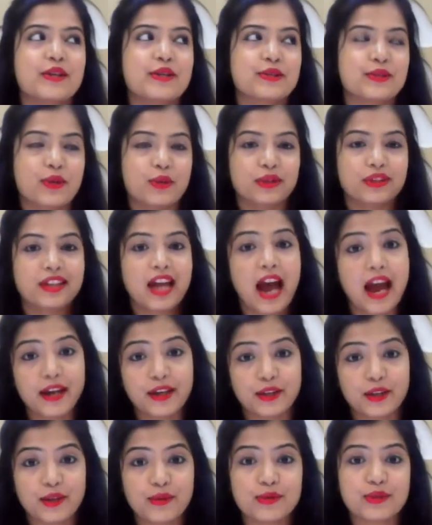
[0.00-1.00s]
So
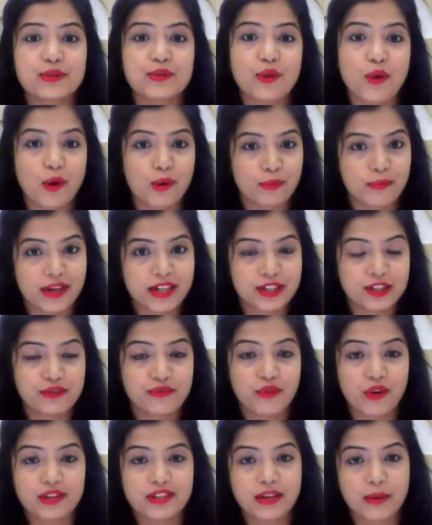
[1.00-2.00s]
thank you so much
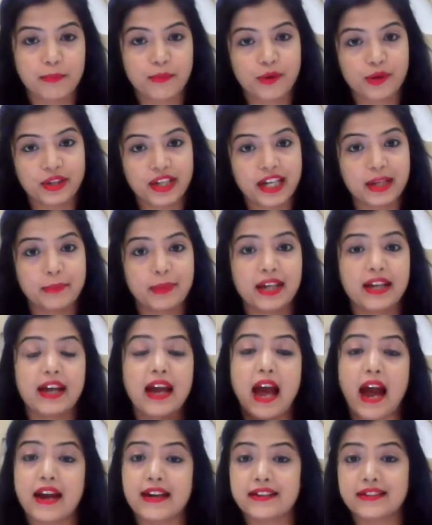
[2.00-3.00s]
for supporting me
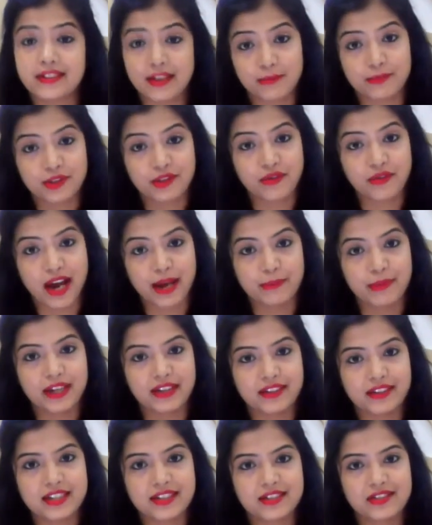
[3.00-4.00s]
and
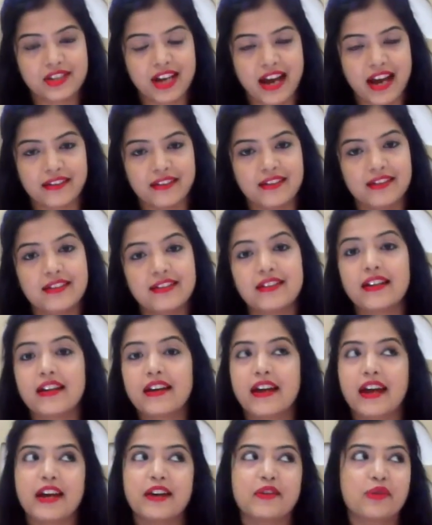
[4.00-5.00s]
subscribing this channel.
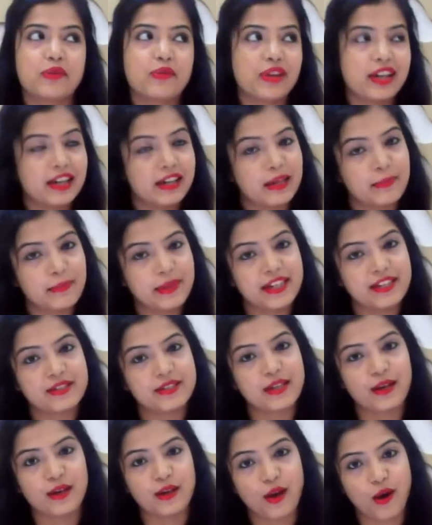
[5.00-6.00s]
It really
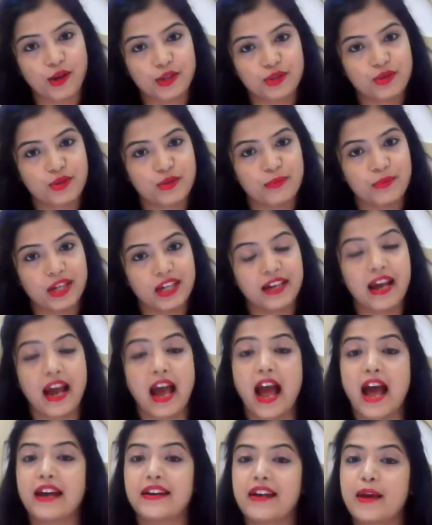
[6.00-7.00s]
means a lot to me
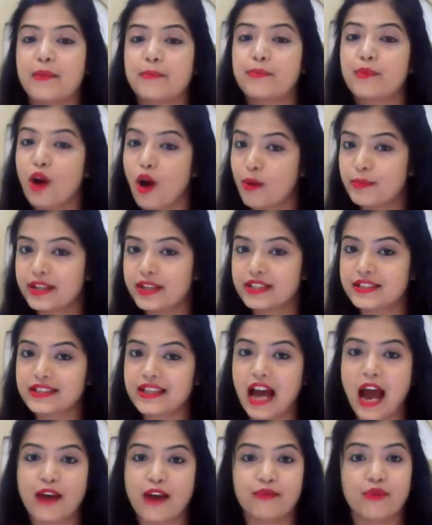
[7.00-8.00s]
and I promise
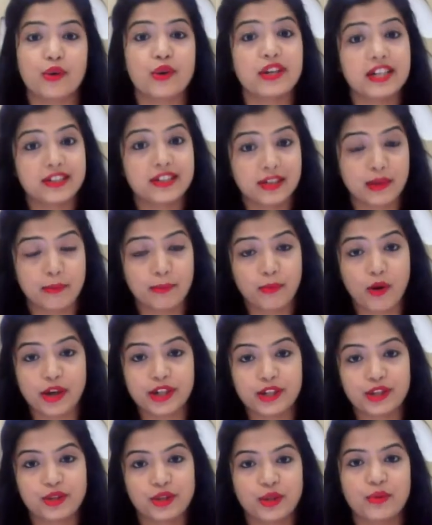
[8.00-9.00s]
I won't
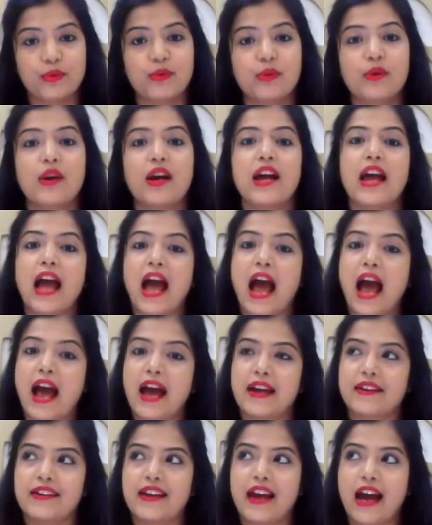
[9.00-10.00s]
disappoint you
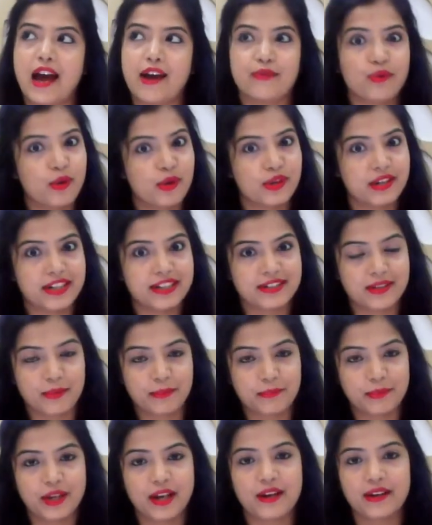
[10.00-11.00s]
and I won't
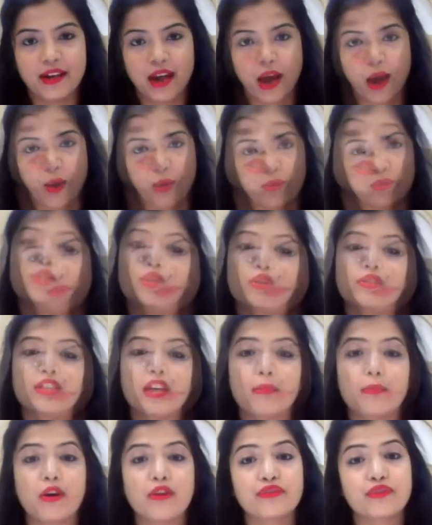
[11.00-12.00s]
disappear now. So
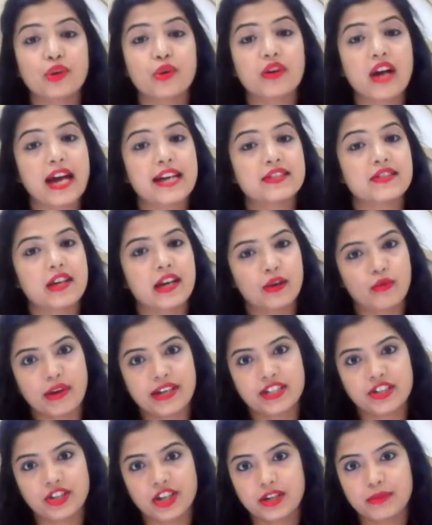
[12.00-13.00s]
some of you guys
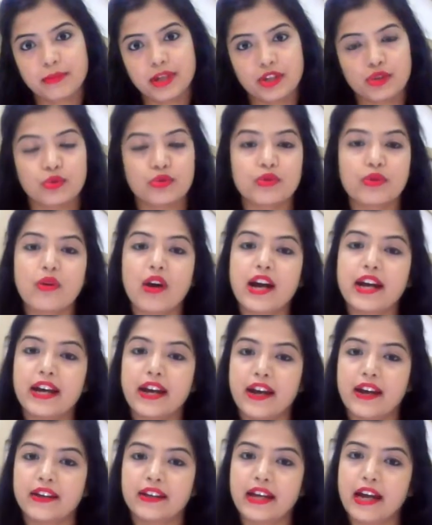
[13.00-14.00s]
requested me to do a
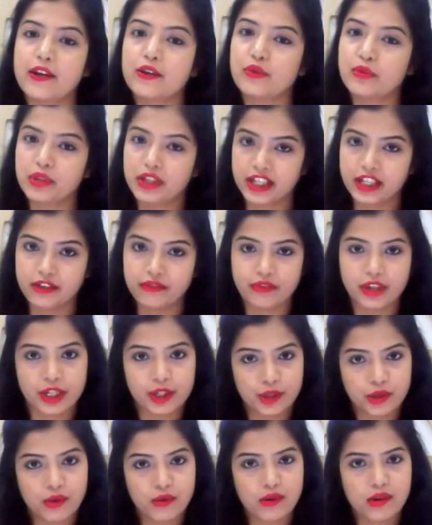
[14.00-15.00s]
hair care
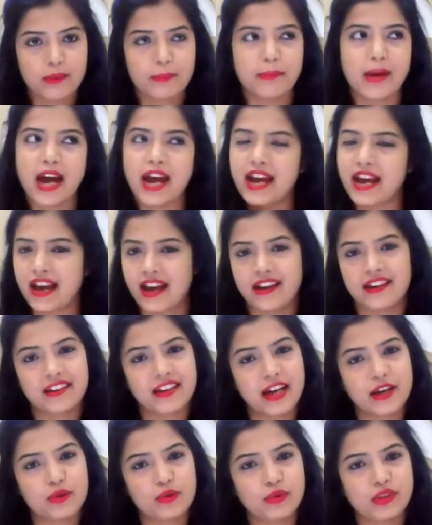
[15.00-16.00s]
routine video. My hair
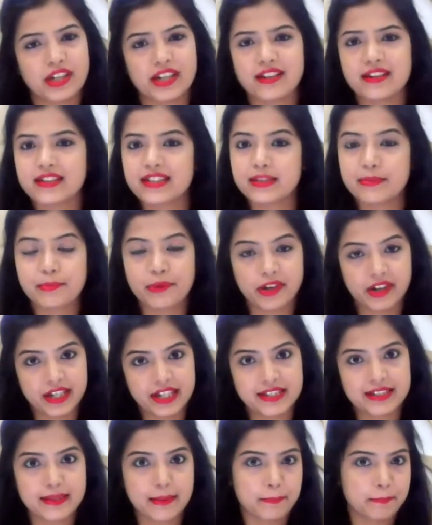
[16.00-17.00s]
care routine is
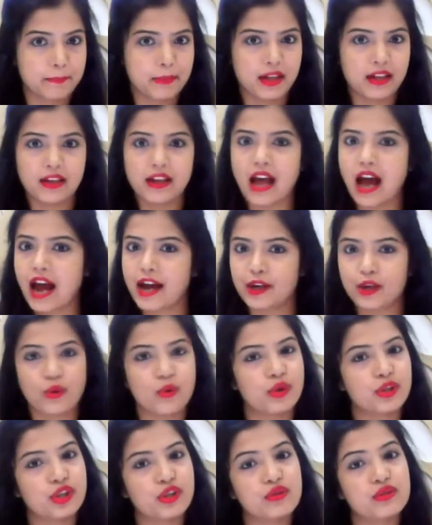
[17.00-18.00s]
pretty simple. I
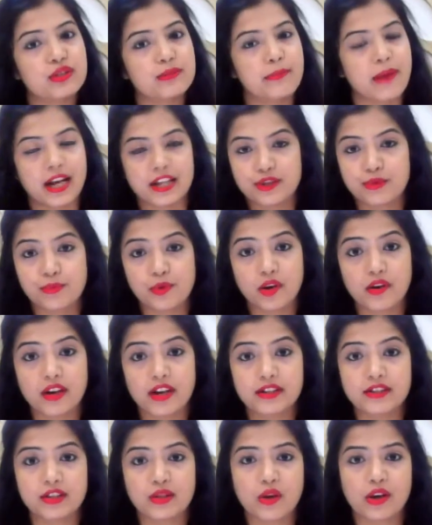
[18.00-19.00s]
don't use much
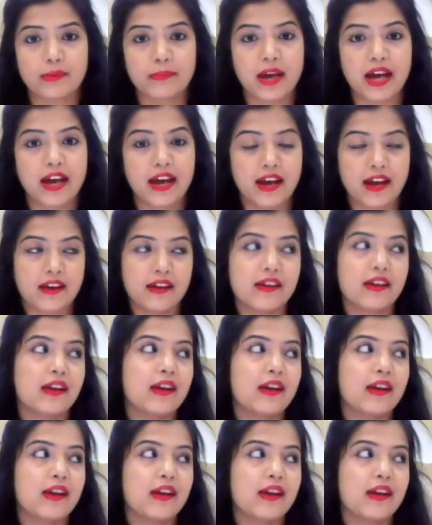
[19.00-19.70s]
products on my hair,